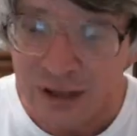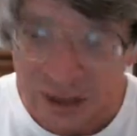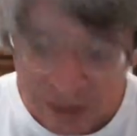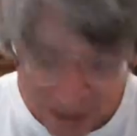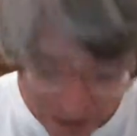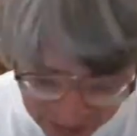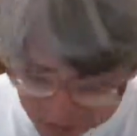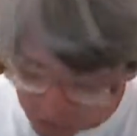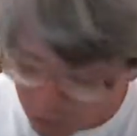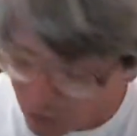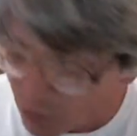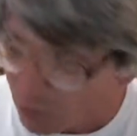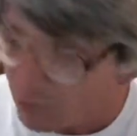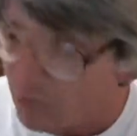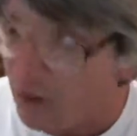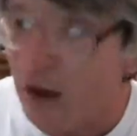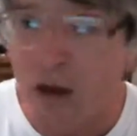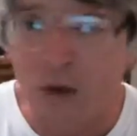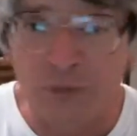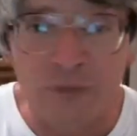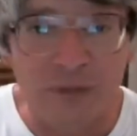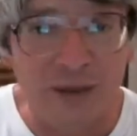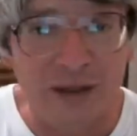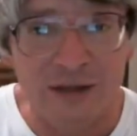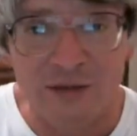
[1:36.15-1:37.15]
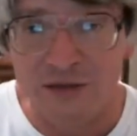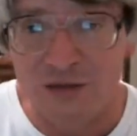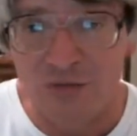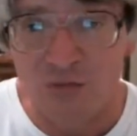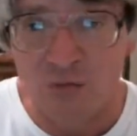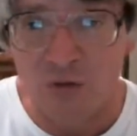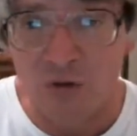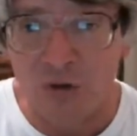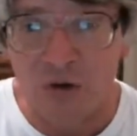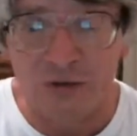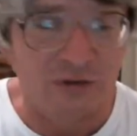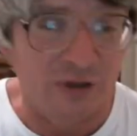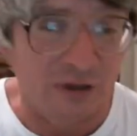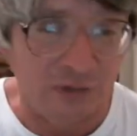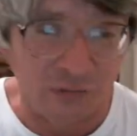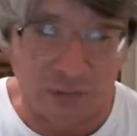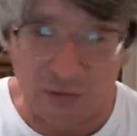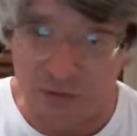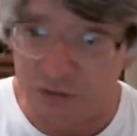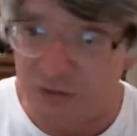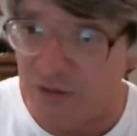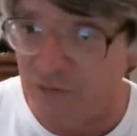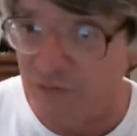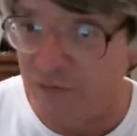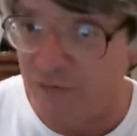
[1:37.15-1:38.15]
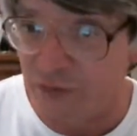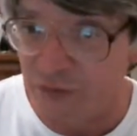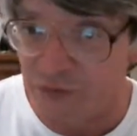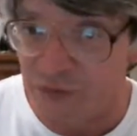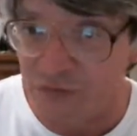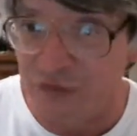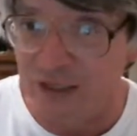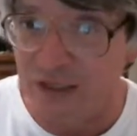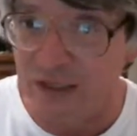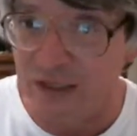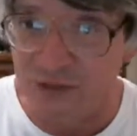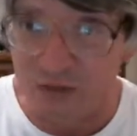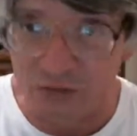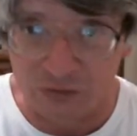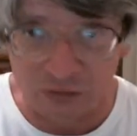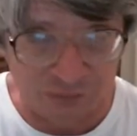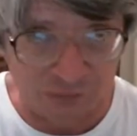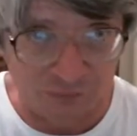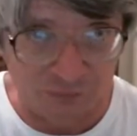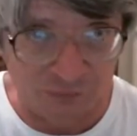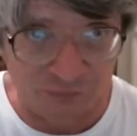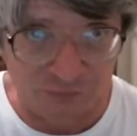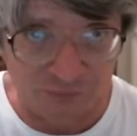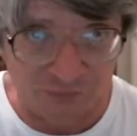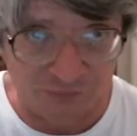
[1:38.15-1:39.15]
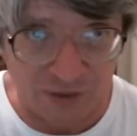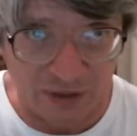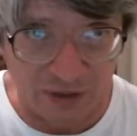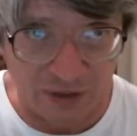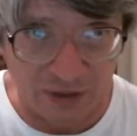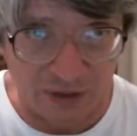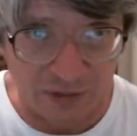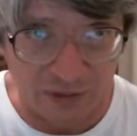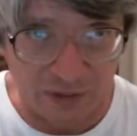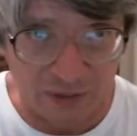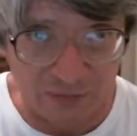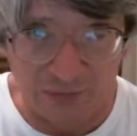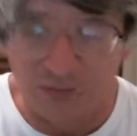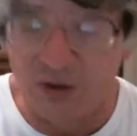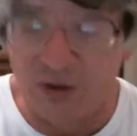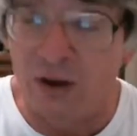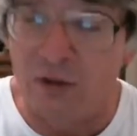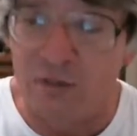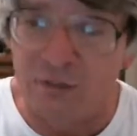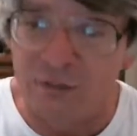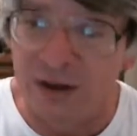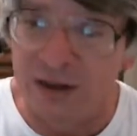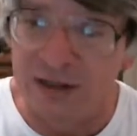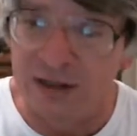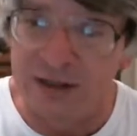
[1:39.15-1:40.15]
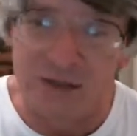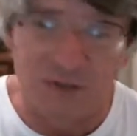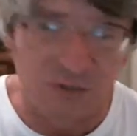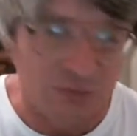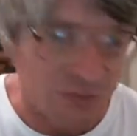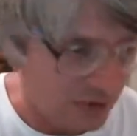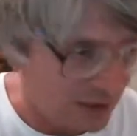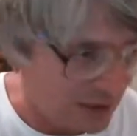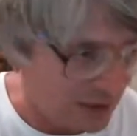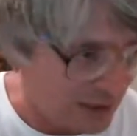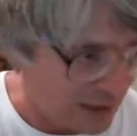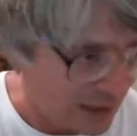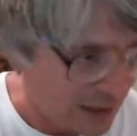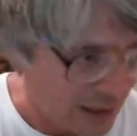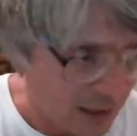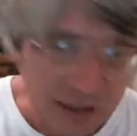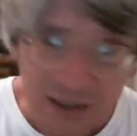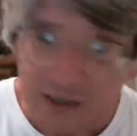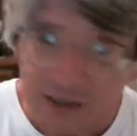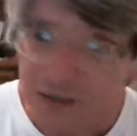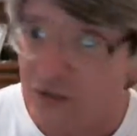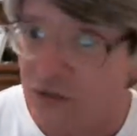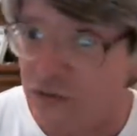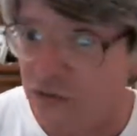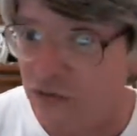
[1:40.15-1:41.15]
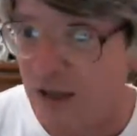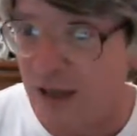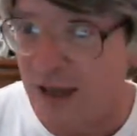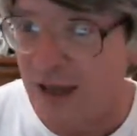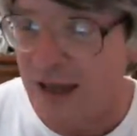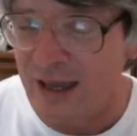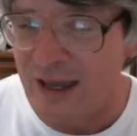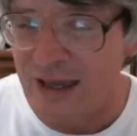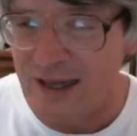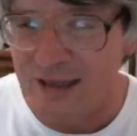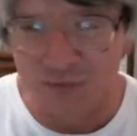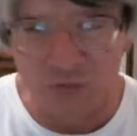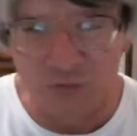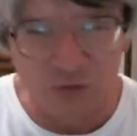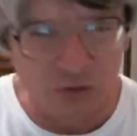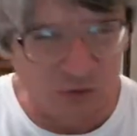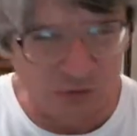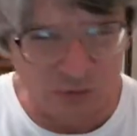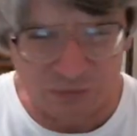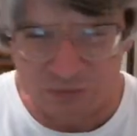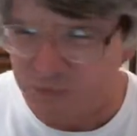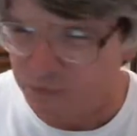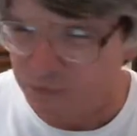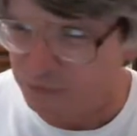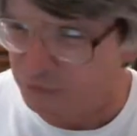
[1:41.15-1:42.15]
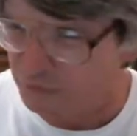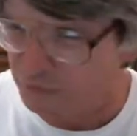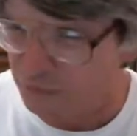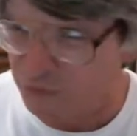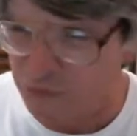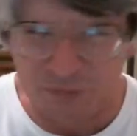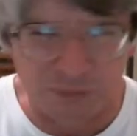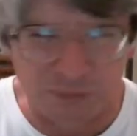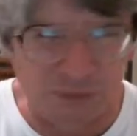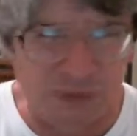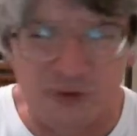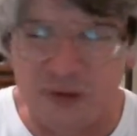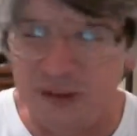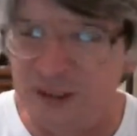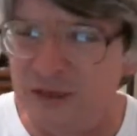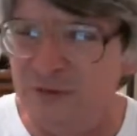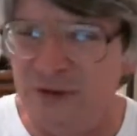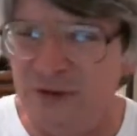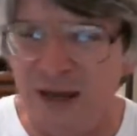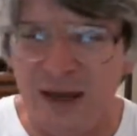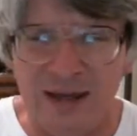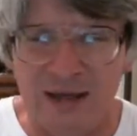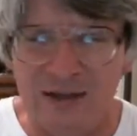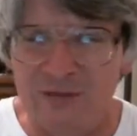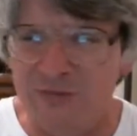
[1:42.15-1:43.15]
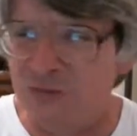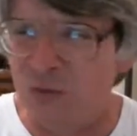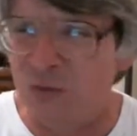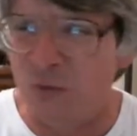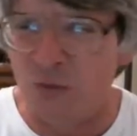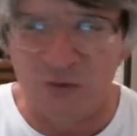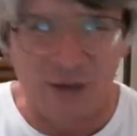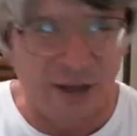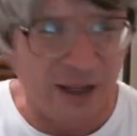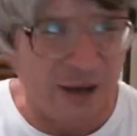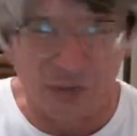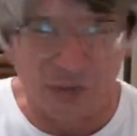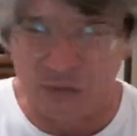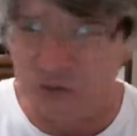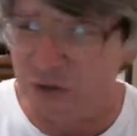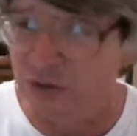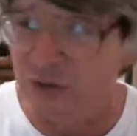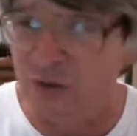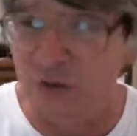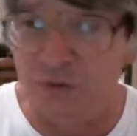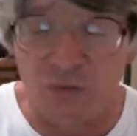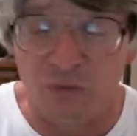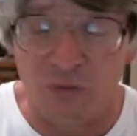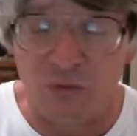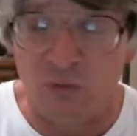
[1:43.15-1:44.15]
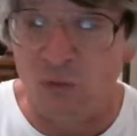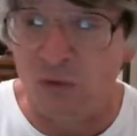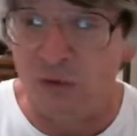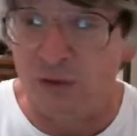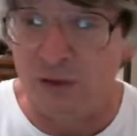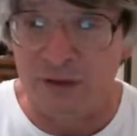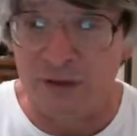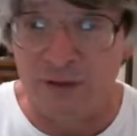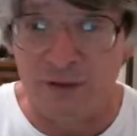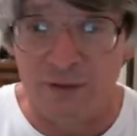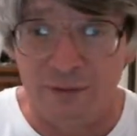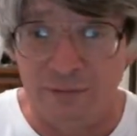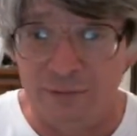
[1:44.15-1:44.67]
He wrote All That She Wants. That was their first hit in, the fall of 93. The Sign was spring of 94. That was a number one.